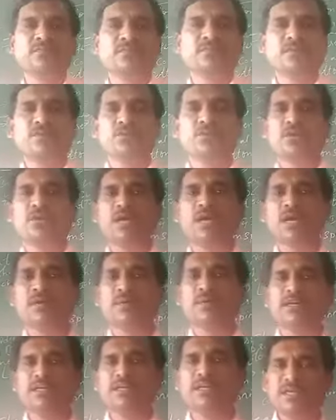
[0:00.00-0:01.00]
Do you have
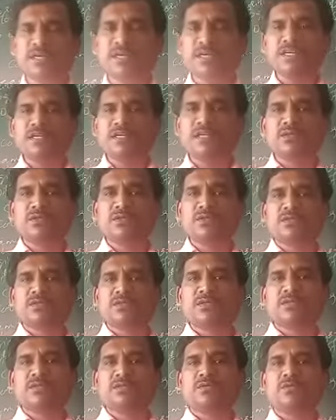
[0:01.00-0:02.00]
any
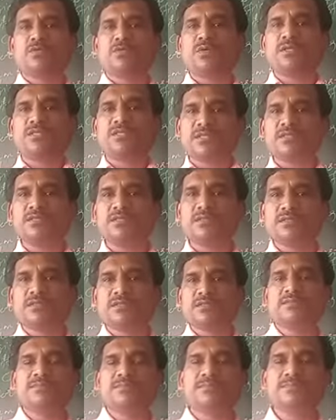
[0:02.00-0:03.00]

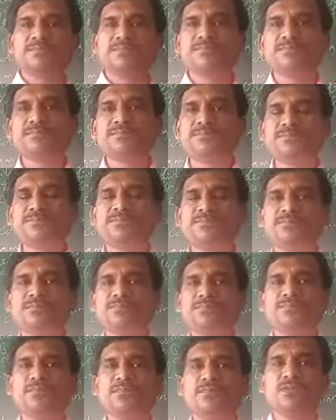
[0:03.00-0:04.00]
questions
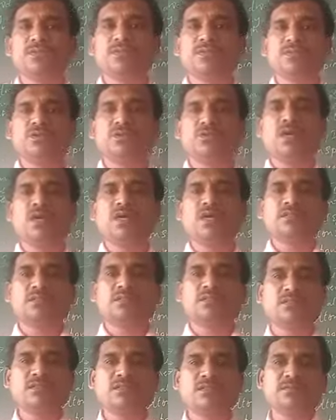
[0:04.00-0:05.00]
to ask?